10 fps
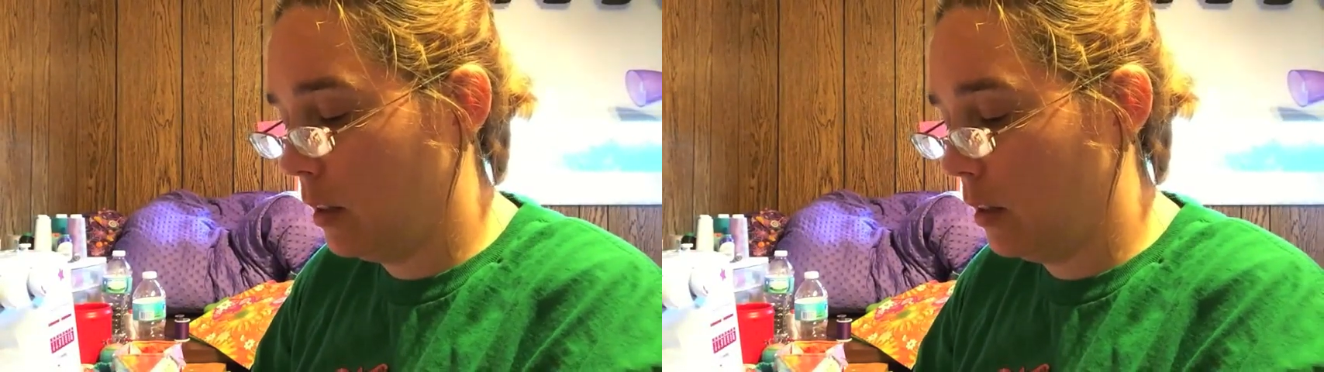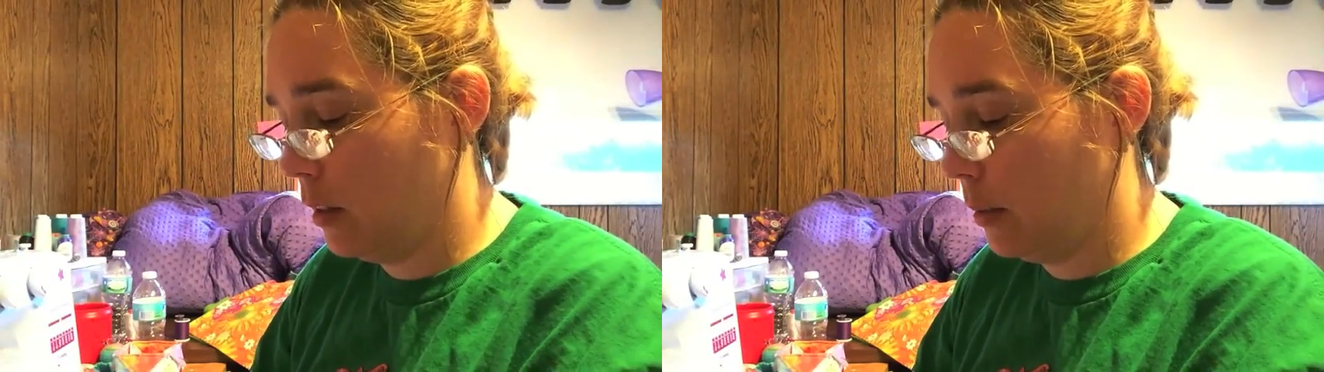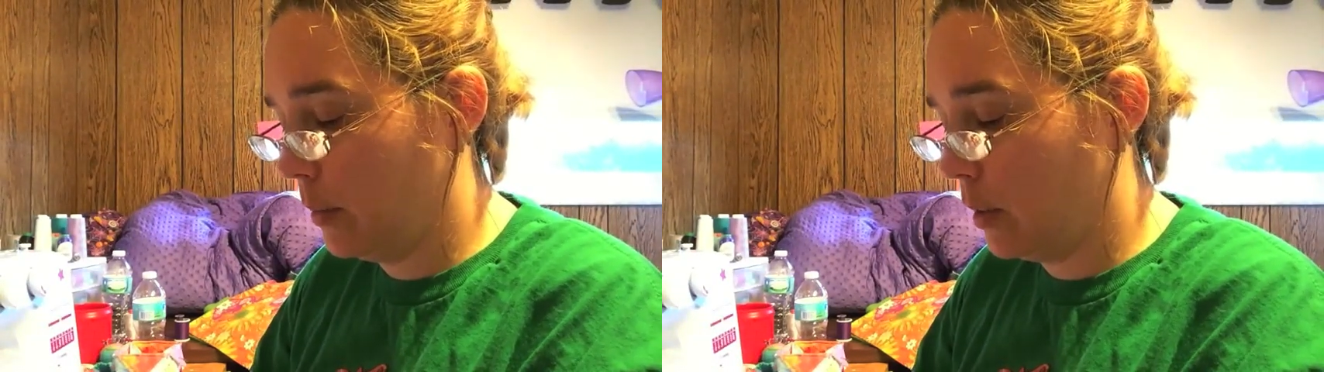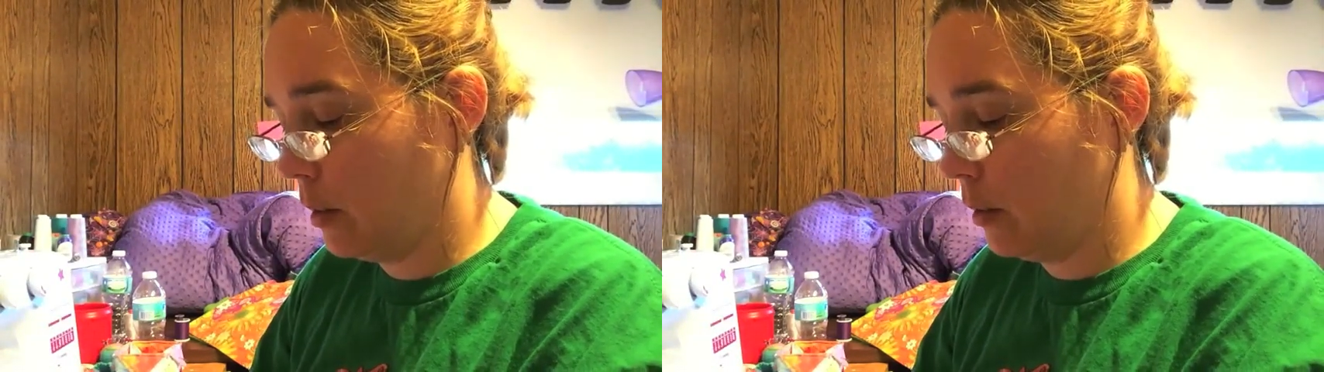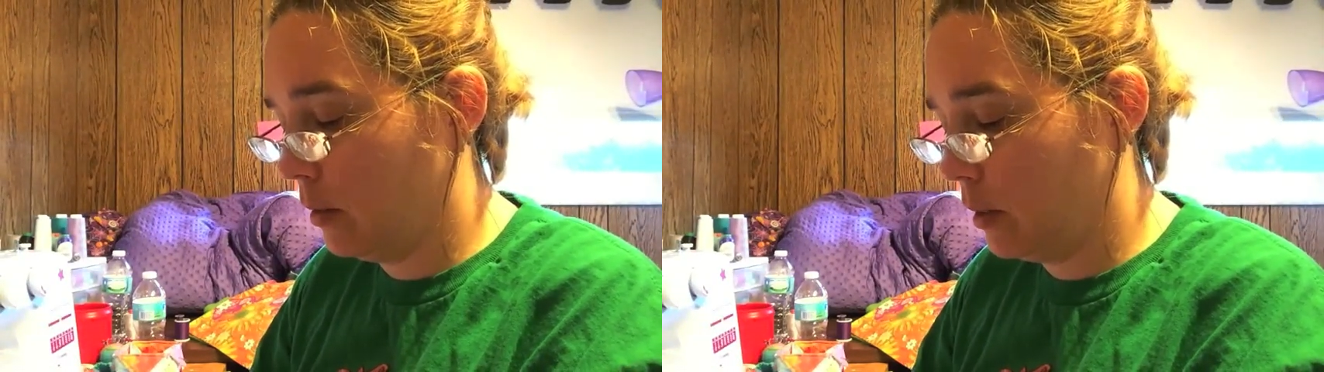Um,
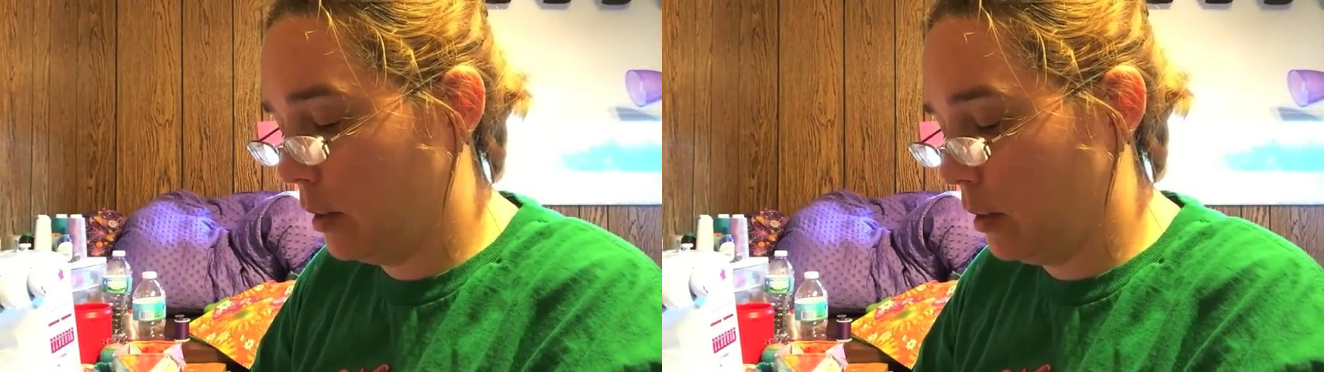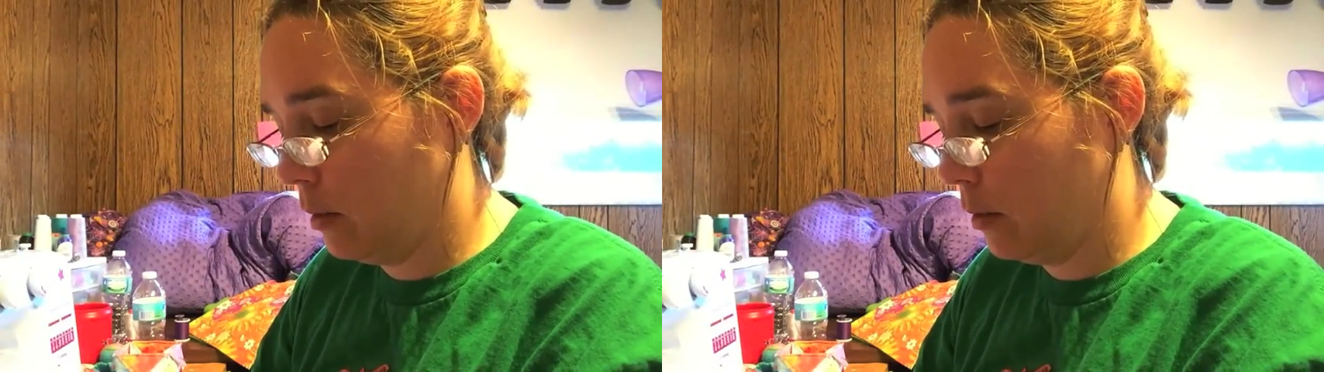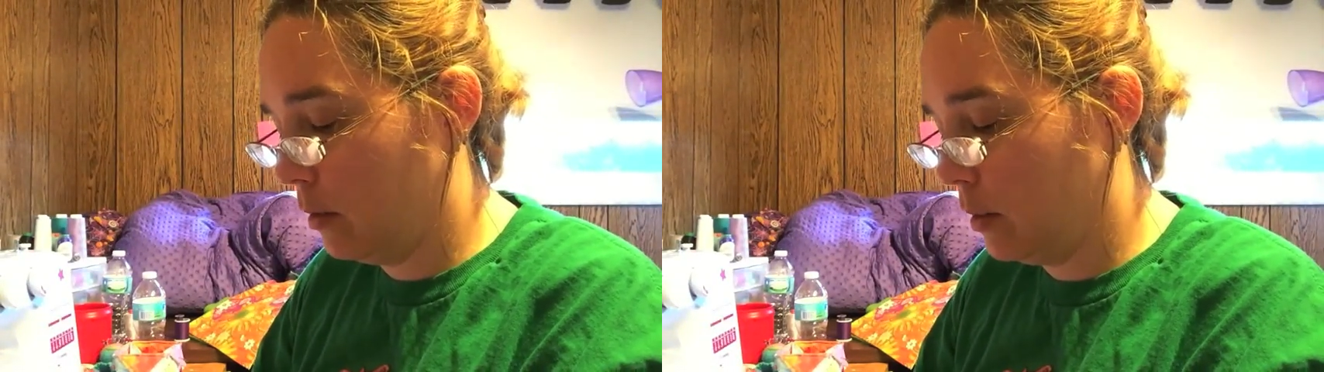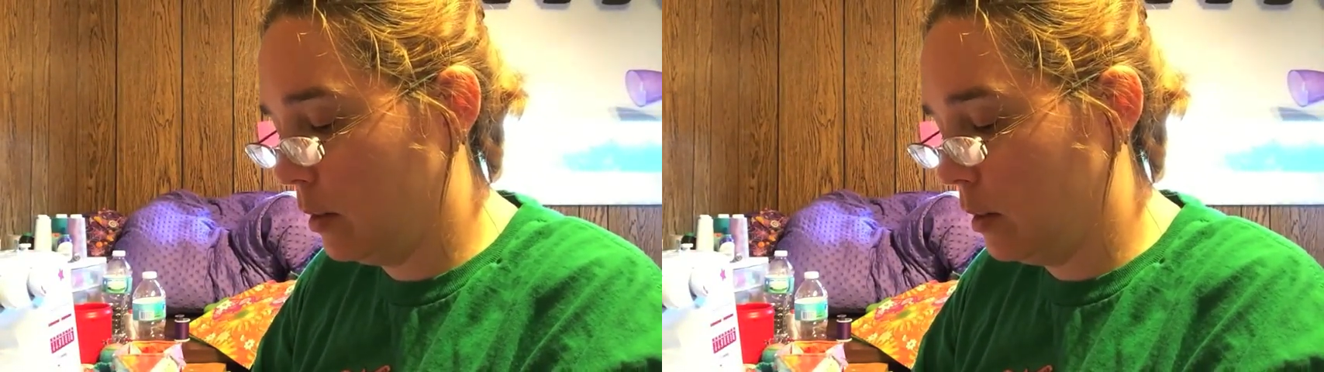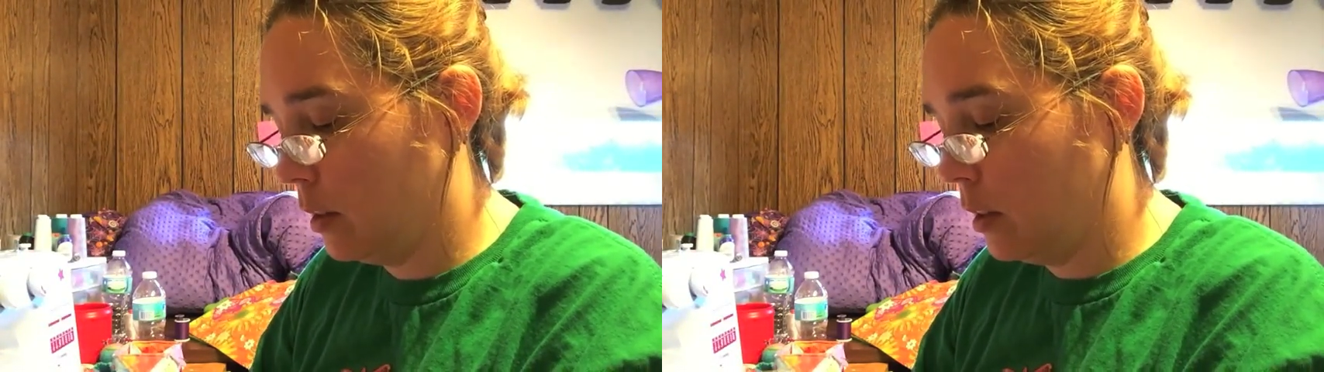so you know,
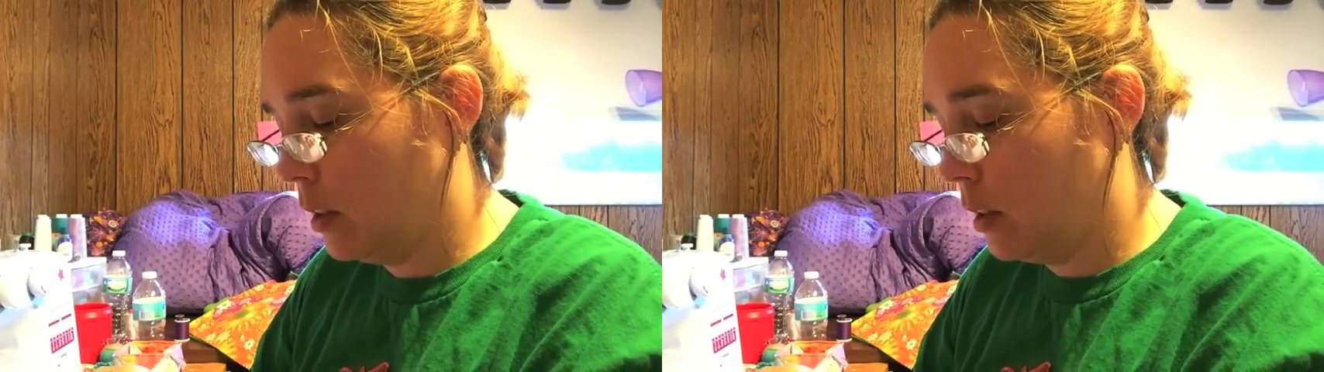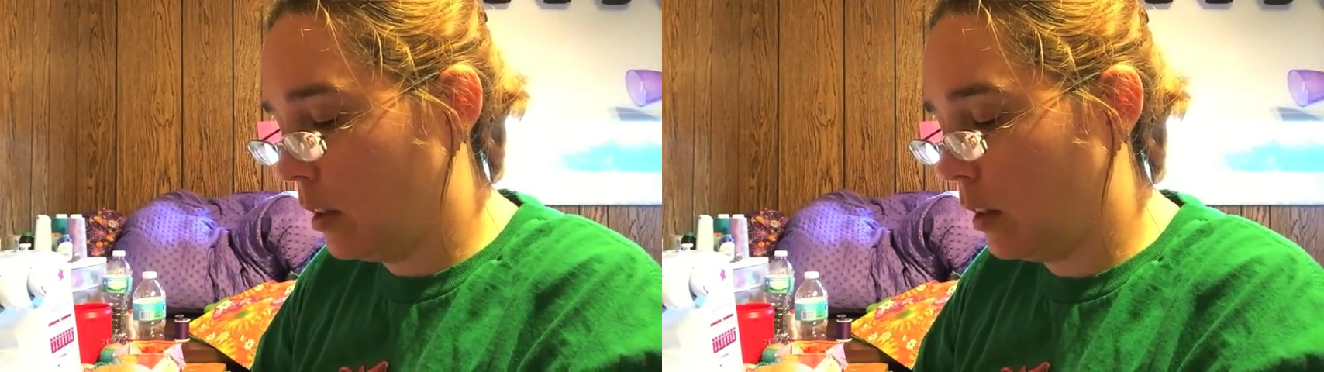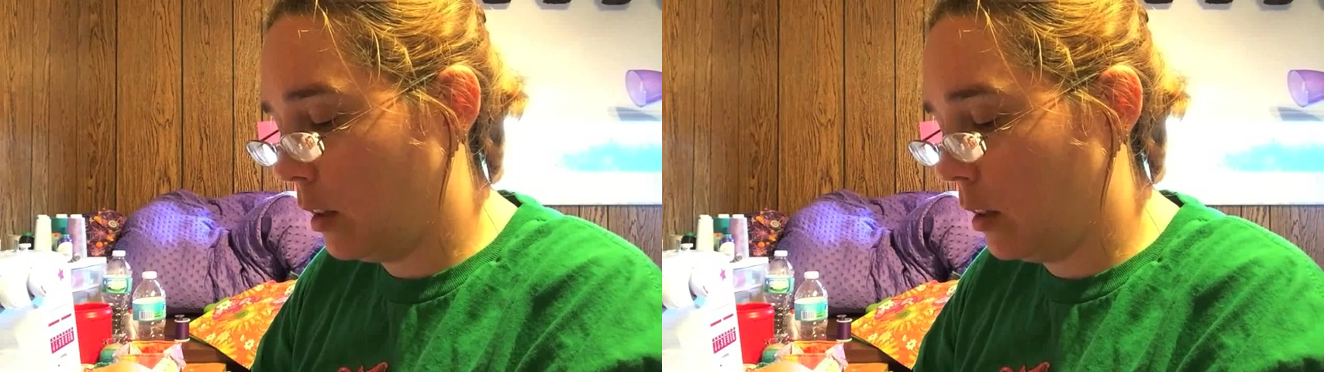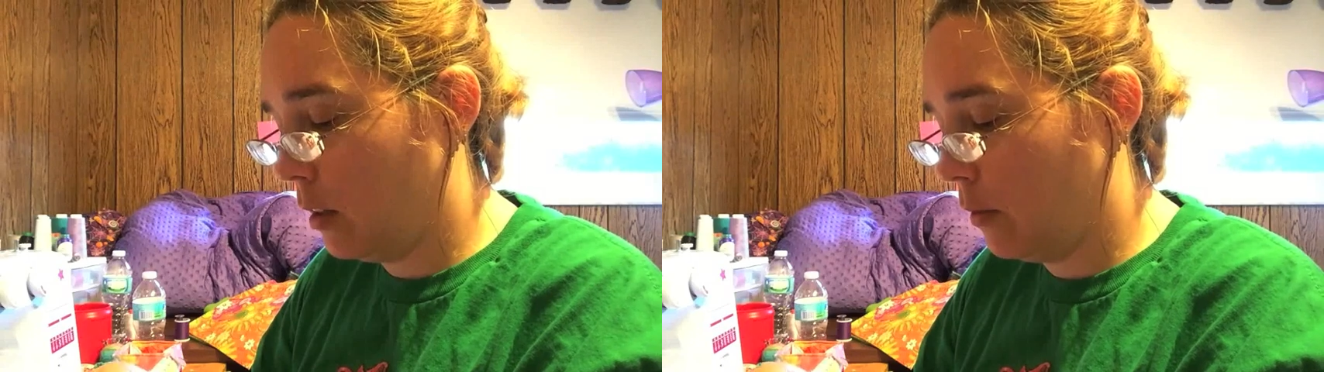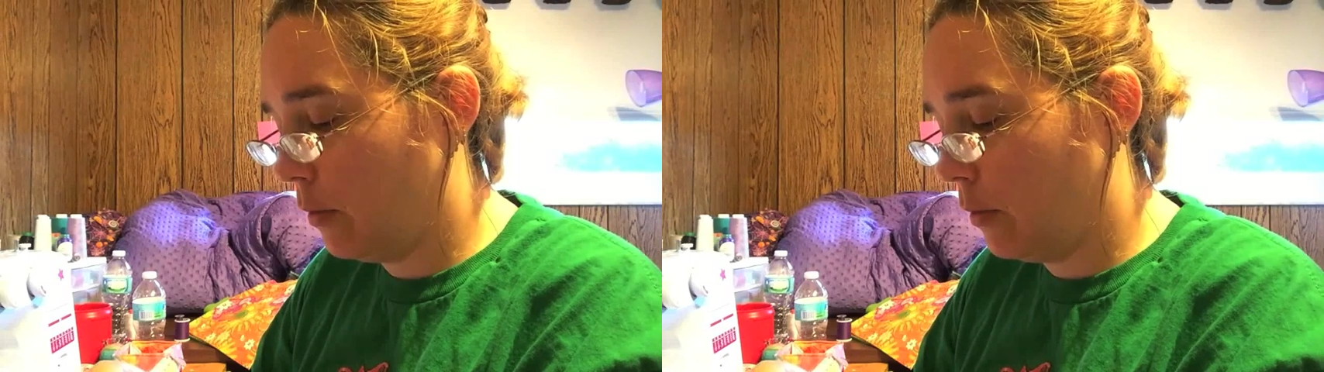the